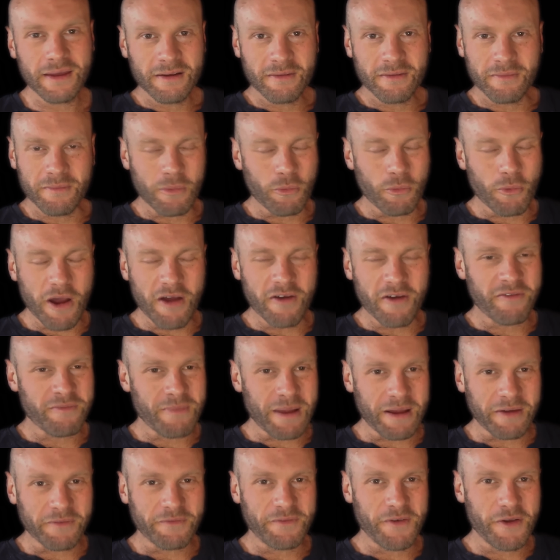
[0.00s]
whatever
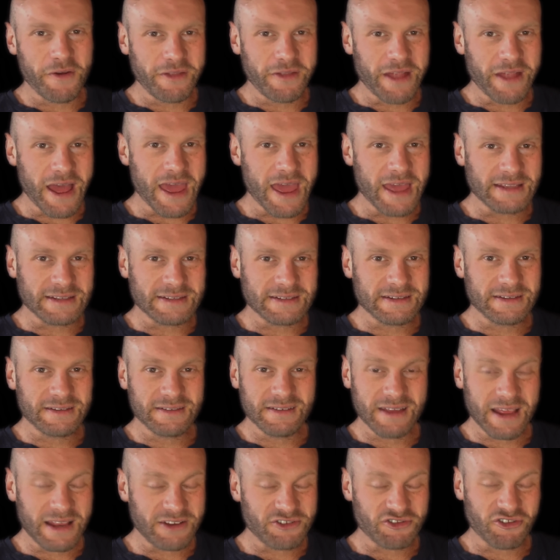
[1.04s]
amount of food that is,
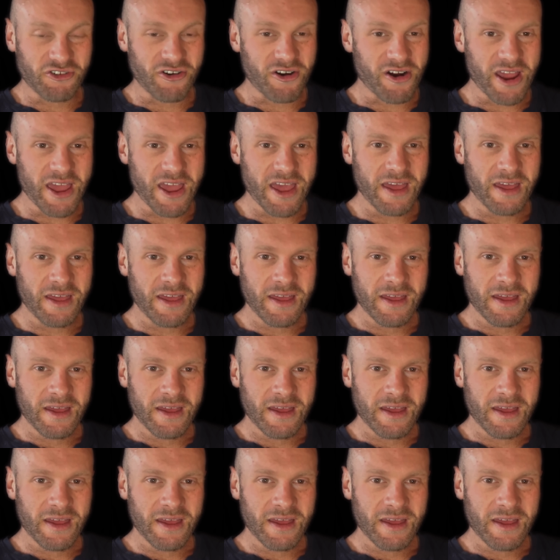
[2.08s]
you try it.